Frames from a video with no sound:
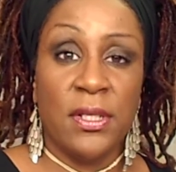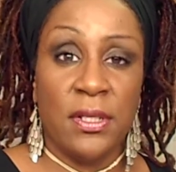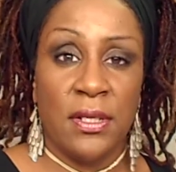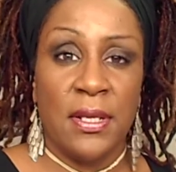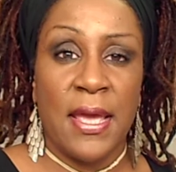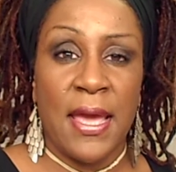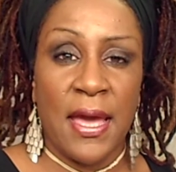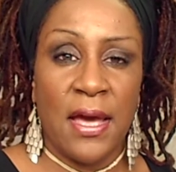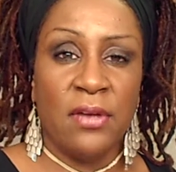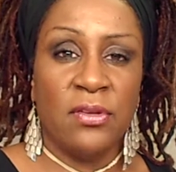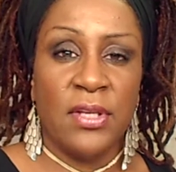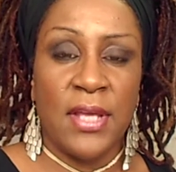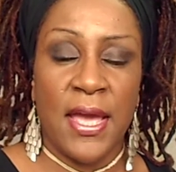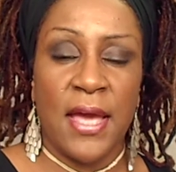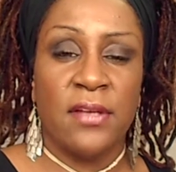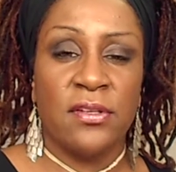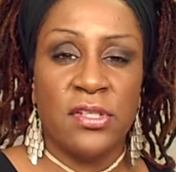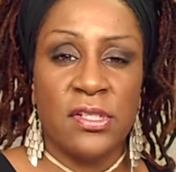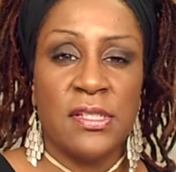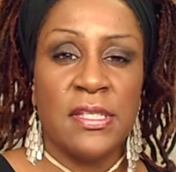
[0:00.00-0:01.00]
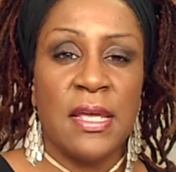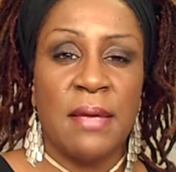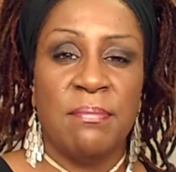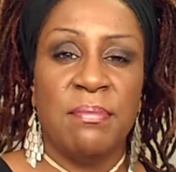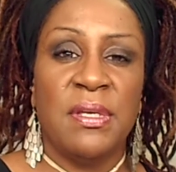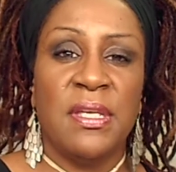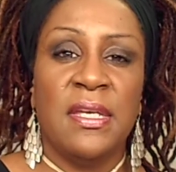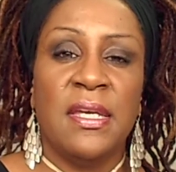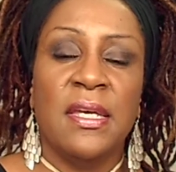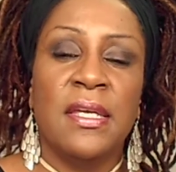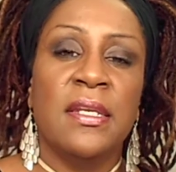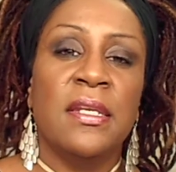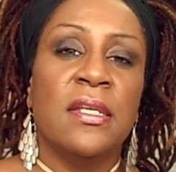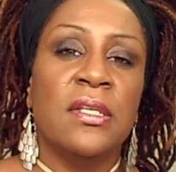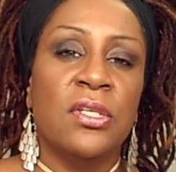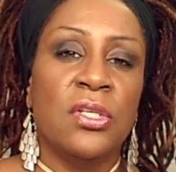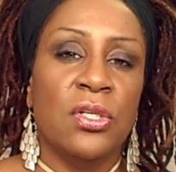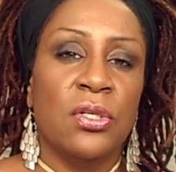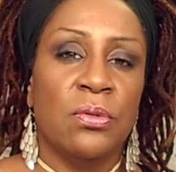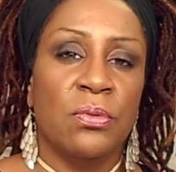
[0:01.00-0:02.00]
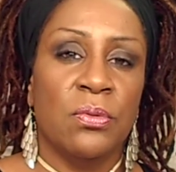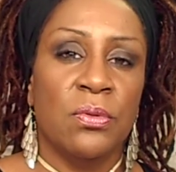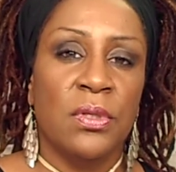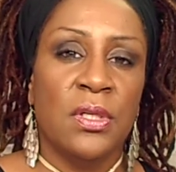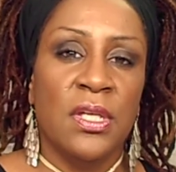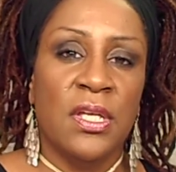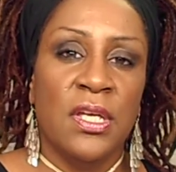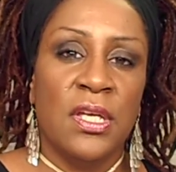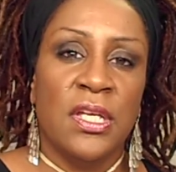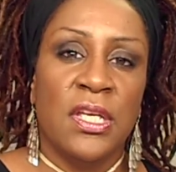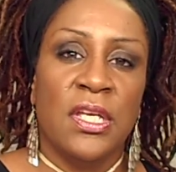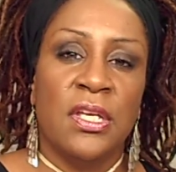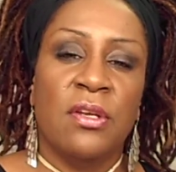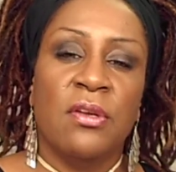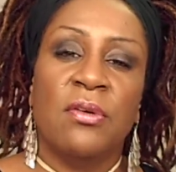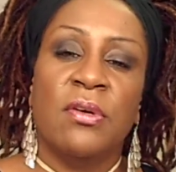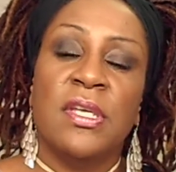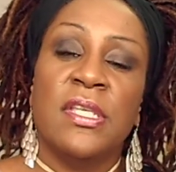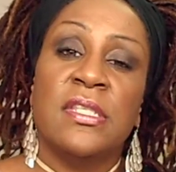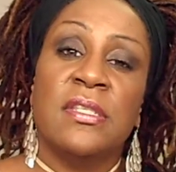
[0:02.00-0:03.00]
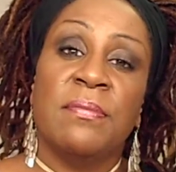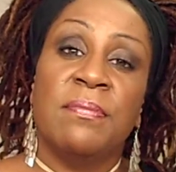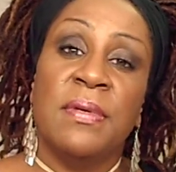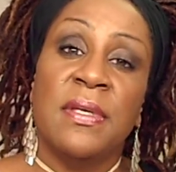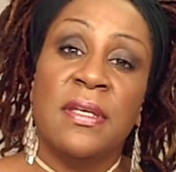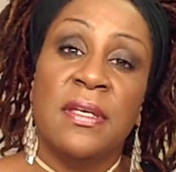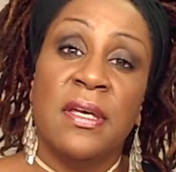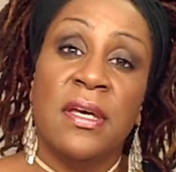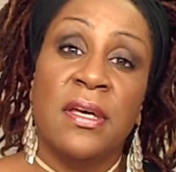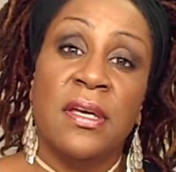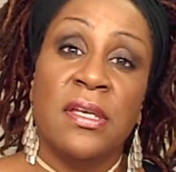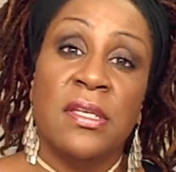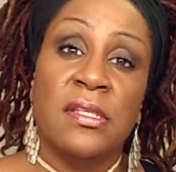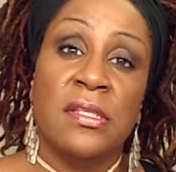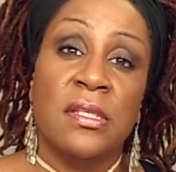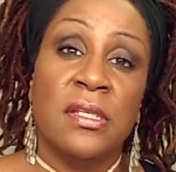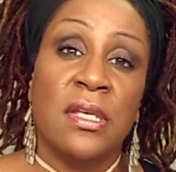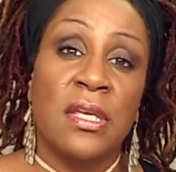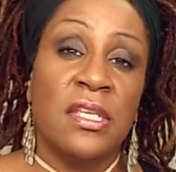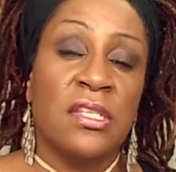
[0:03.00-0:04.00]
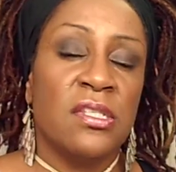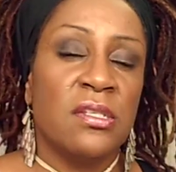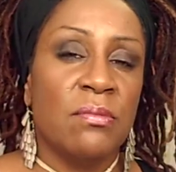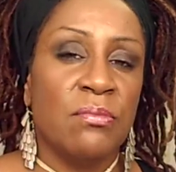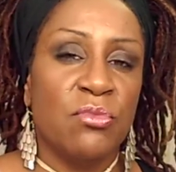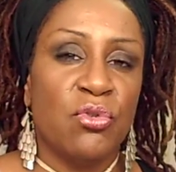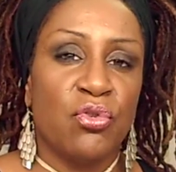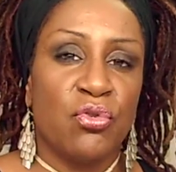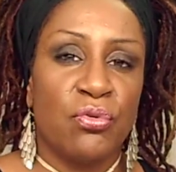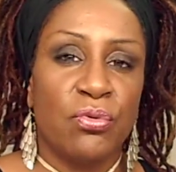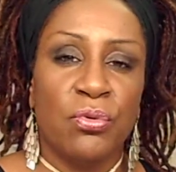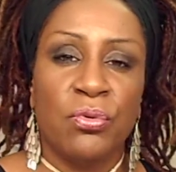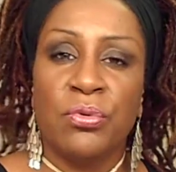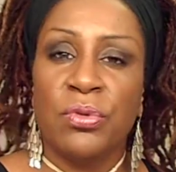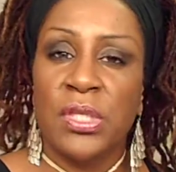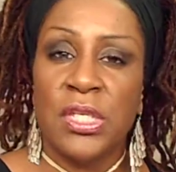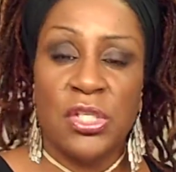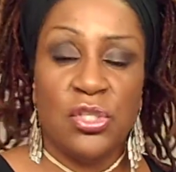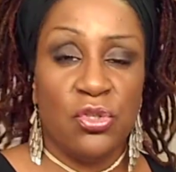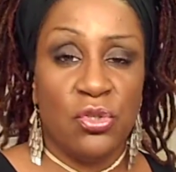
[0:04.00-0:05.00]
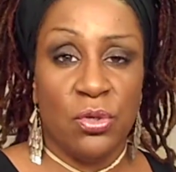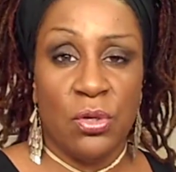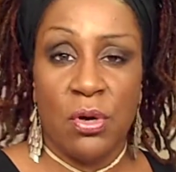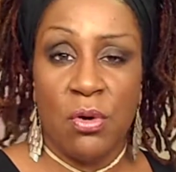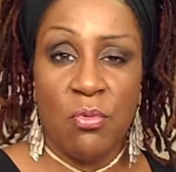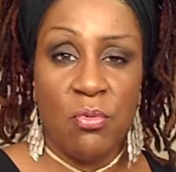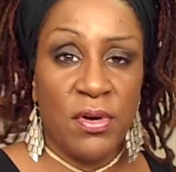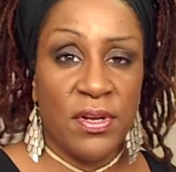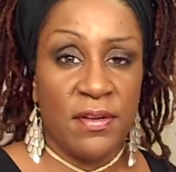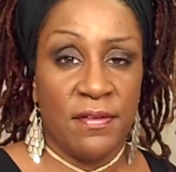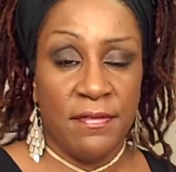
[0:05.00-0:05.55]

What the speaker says: How does that begin in you? You know, is it because it's some truth that you don't want to